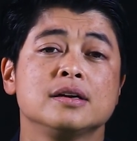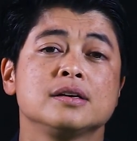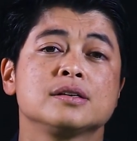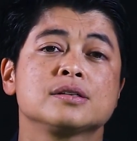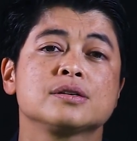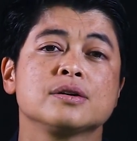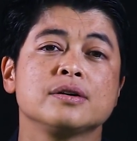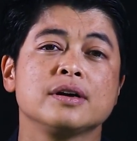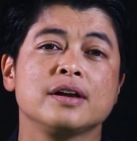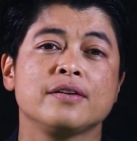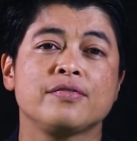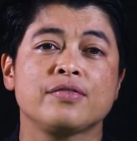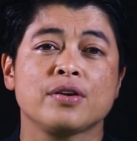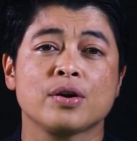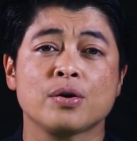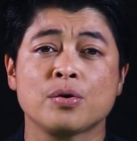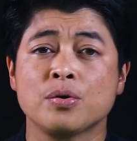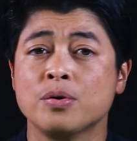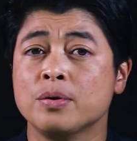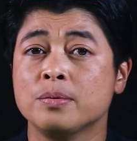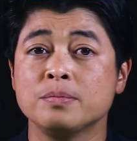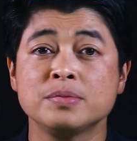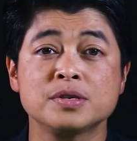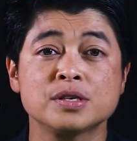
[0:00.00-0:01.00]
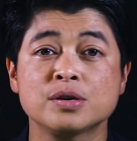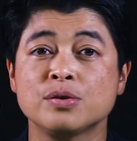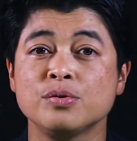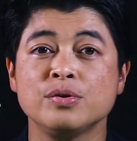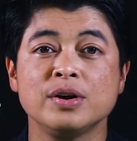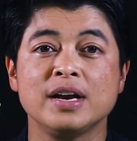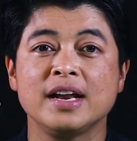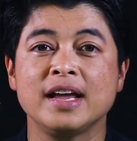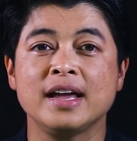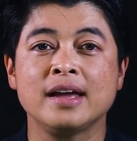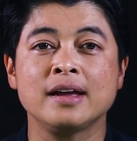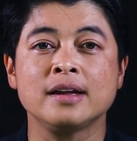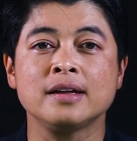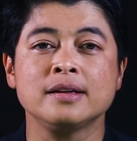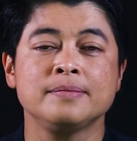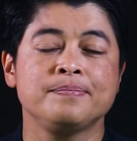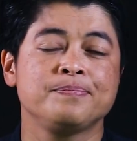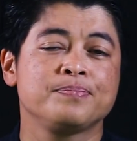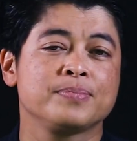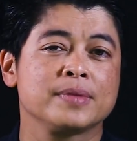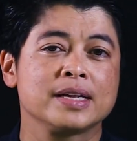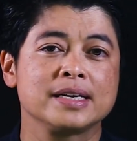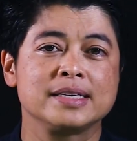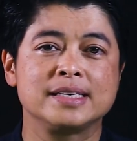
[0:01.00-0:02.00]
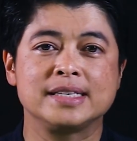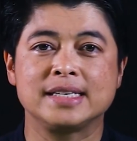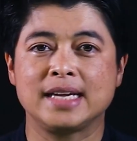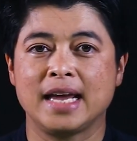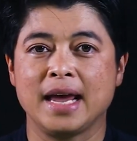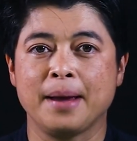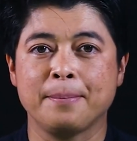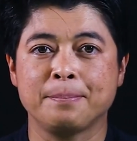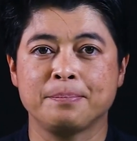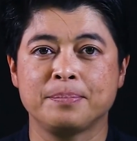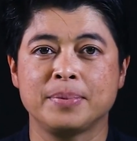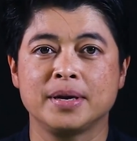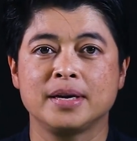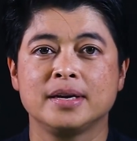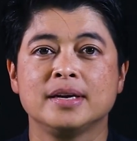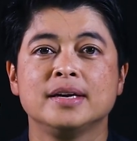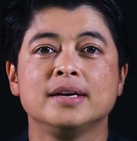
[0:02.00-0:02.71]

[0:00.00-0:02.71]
So if you're homeschooling, skip.